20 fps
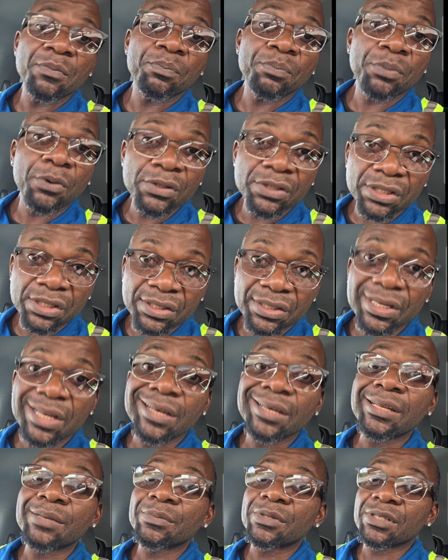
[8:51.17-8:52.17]

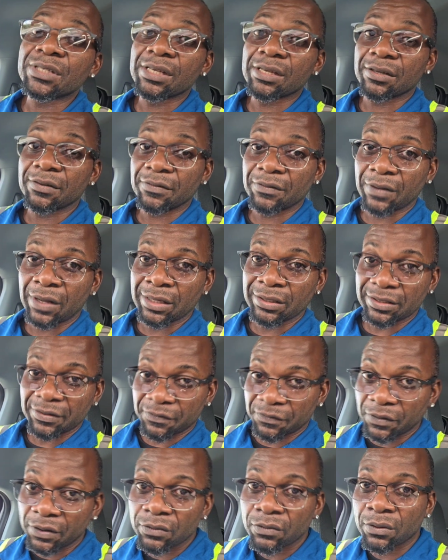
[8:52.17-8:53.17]
purchasing themselves as a
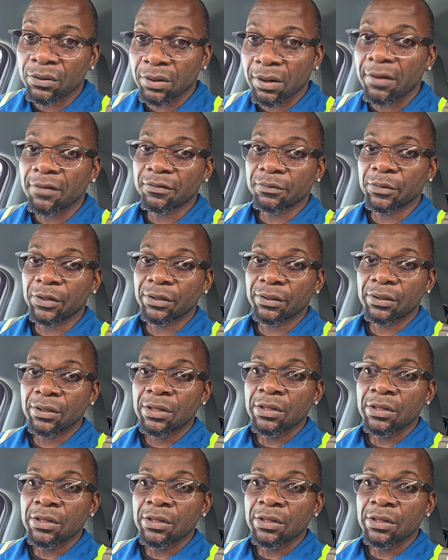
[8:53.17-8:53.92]
federal government.